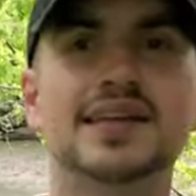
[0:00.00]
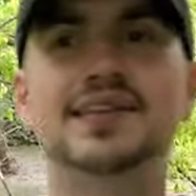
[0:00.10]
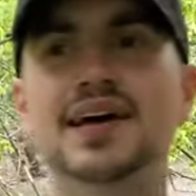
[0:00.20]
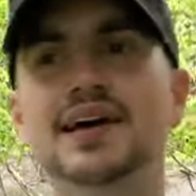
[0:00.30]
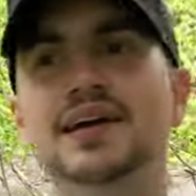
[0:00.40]

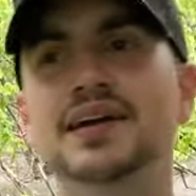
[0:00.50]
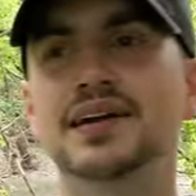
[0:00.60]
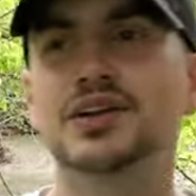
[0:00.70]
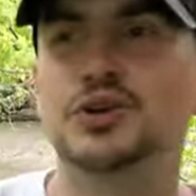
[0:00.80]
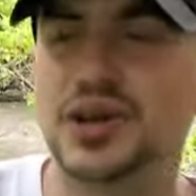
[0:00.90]
then
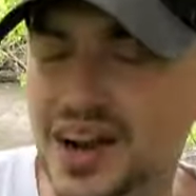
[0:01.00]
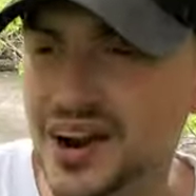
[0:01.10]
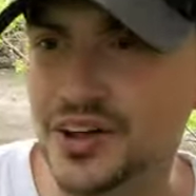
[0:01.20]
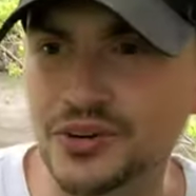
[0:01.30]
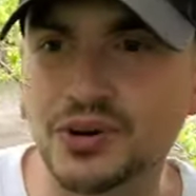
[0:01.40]
you get
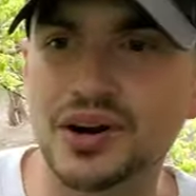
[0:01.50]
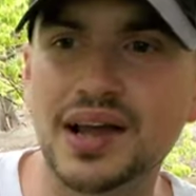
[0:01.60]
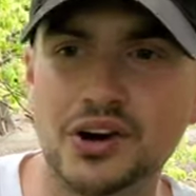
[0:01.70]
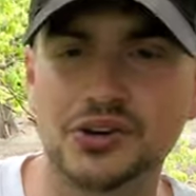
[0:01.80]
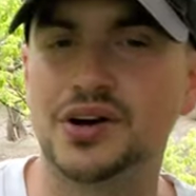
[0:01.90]
another
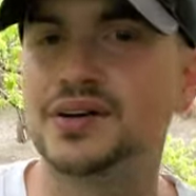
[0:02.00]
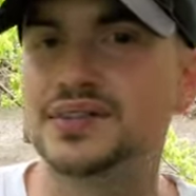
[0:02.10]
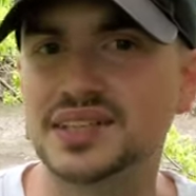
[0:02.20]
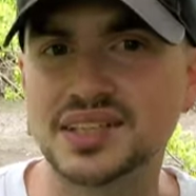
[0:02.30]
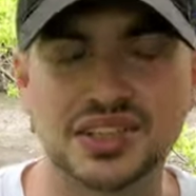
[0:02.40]
haircut,
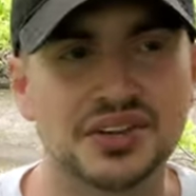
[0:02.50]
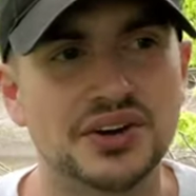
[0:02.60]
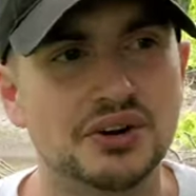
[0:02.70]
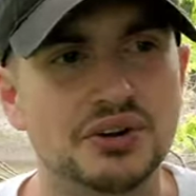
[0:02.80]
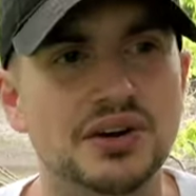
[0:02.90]
a decent
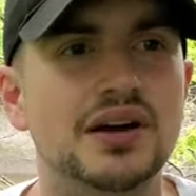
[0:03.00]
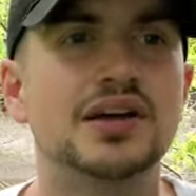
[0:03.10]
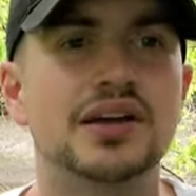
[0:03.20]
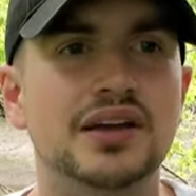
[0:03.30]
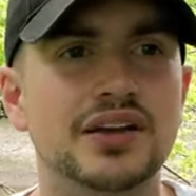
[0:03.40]

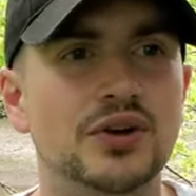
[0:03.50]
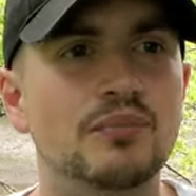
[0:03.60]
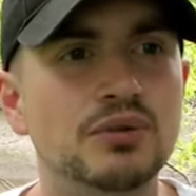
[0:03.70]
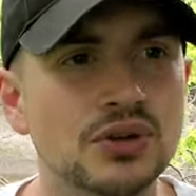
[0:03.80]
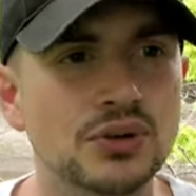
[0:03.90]
haircut. You get your
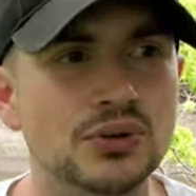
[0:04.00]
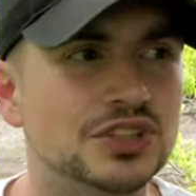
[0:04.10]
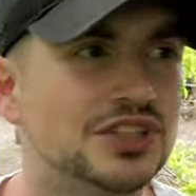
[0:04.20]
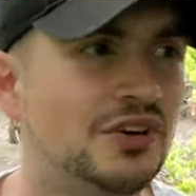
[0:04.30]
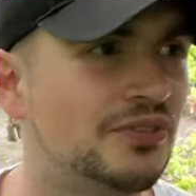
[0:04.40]

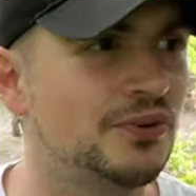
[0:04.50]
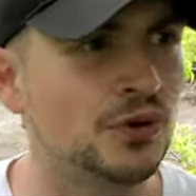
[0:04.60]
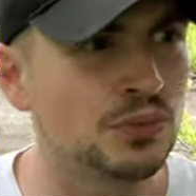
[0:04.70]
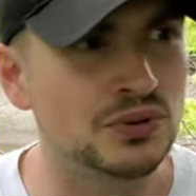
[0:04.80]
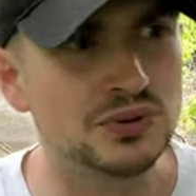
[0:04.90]
blues and your
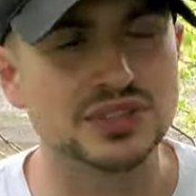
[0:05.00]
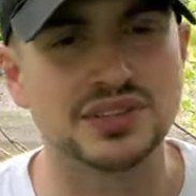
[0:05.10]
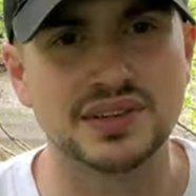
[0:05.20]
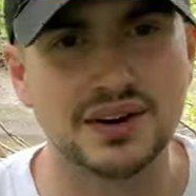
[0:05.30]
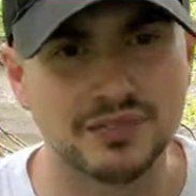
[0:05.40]
thermals
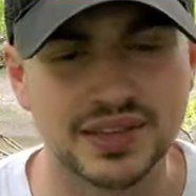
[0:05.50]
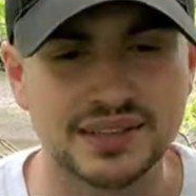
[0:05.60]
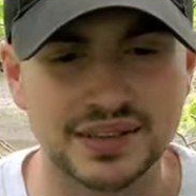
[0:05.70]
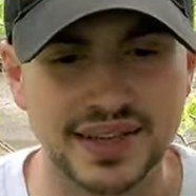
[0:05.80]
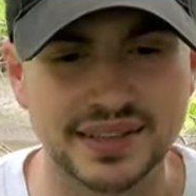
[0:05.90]
and
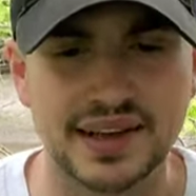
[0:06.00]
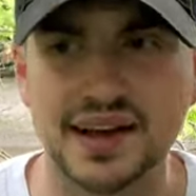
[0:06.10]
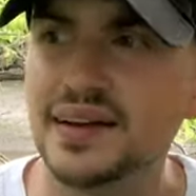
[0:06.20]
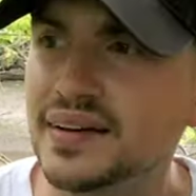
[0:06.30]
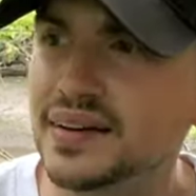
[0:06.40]
everything like
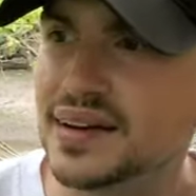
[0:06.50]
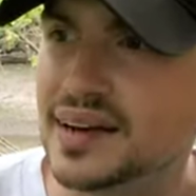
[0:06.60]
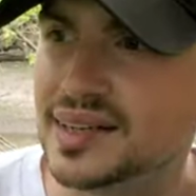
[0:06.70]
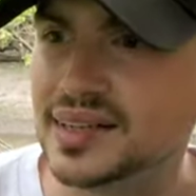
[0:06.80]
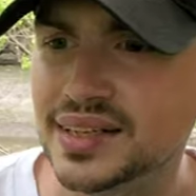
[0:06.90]
that.
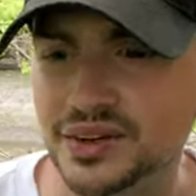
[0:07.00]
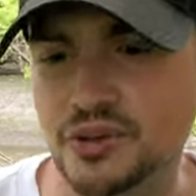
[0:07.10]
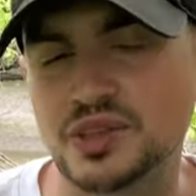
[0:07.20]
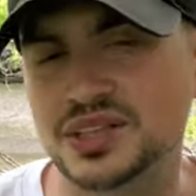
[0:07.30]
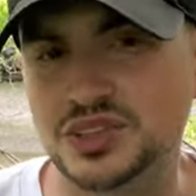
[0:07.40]
And, you
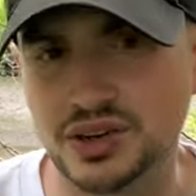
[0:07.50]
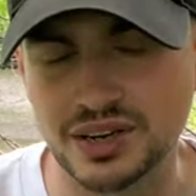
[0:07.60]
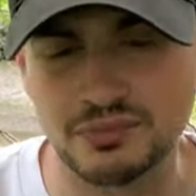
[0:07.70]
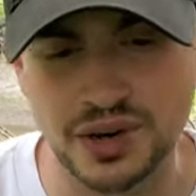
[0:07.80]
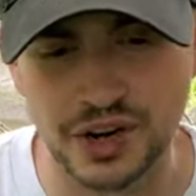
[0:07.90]
know, things start
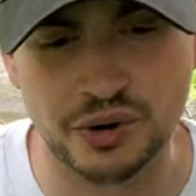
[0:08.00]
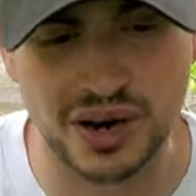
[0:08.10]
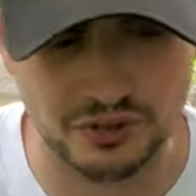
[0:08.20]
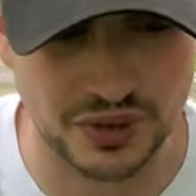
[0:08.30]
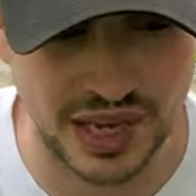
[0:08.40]
getting better
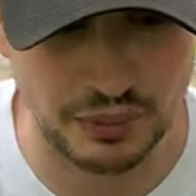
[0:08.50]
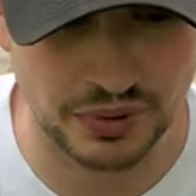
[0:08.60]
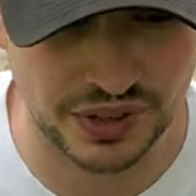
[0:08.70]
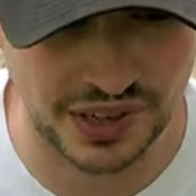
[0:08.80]
after that. But